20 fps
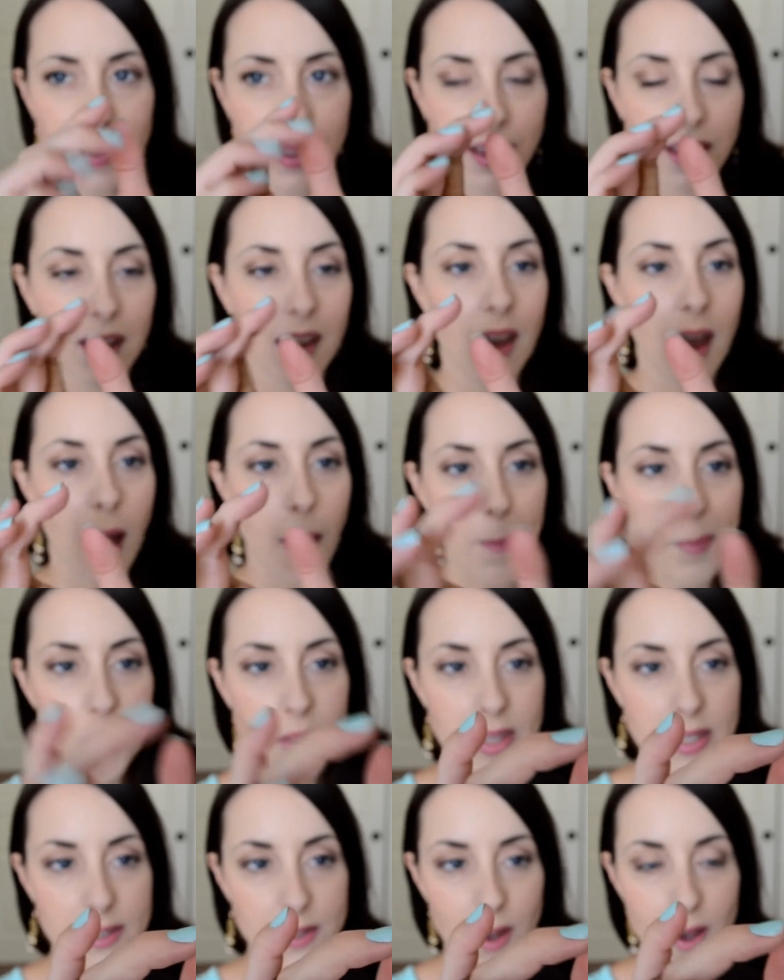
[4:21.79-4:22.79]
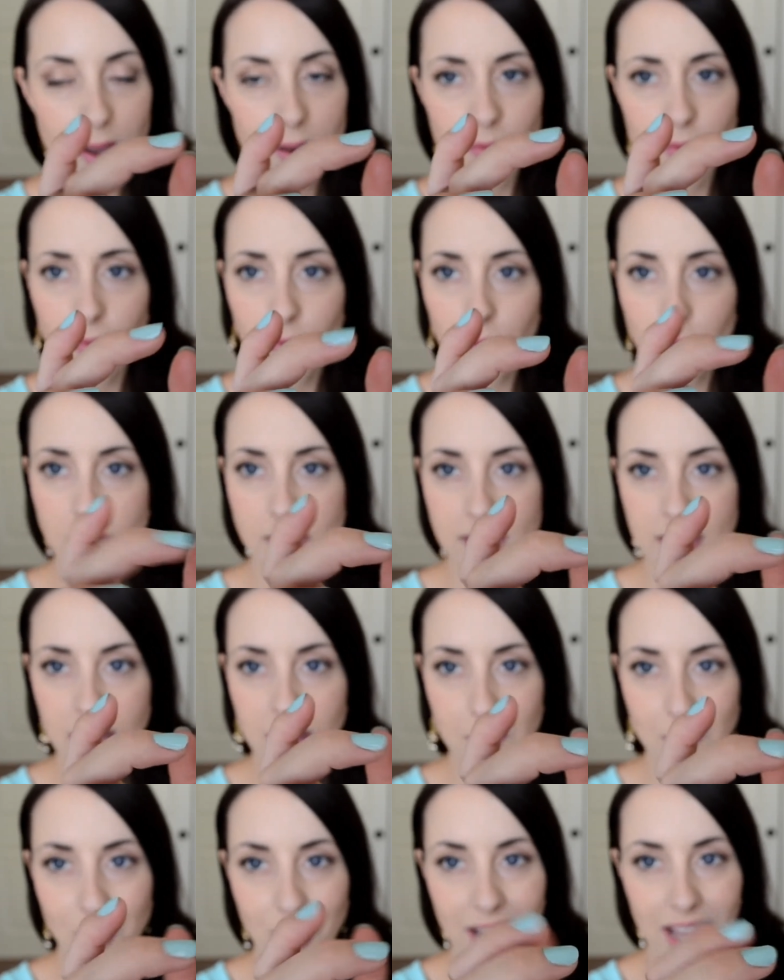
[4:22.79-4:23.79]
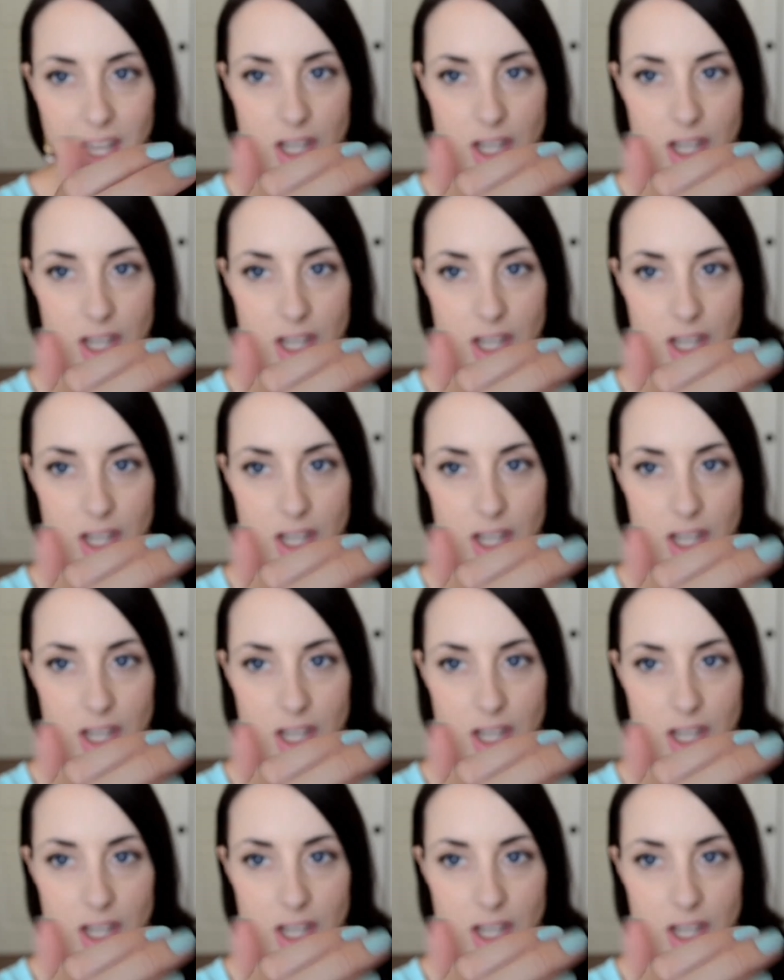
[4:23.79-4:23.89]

Like, I put this on first thing in the morning.